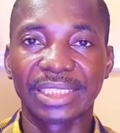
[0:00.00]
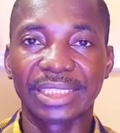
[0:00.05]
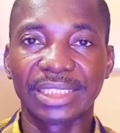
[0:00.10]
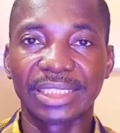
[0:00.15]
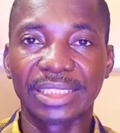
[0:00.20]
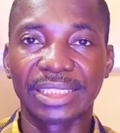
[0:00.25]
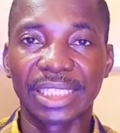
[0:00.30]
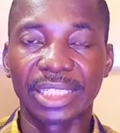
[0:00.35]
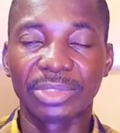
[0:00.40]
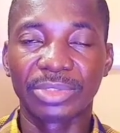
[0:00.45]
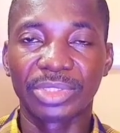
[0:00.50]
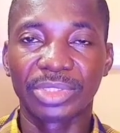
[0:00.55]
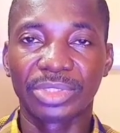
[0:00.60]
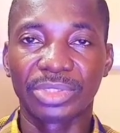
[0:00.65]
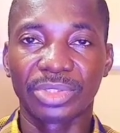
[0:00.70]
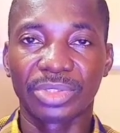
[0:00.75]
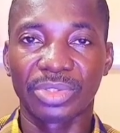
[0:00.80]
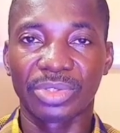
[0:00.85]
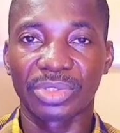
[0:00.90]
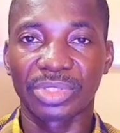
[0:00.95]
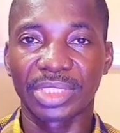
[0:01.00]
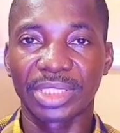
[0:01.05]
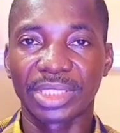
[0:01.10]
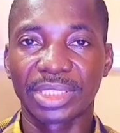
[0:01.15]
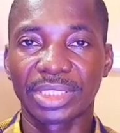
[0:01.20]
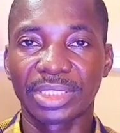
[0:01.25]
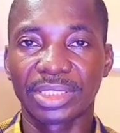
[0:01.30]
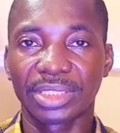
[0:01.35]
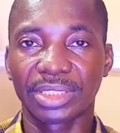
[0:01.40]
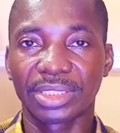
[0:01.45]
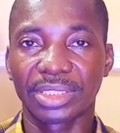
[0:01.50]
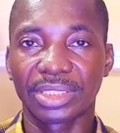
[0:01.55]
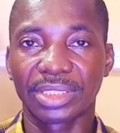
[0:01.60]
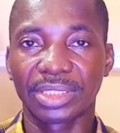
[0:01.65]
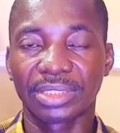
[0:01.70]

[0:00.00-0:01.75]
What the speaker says: yellowish or greenish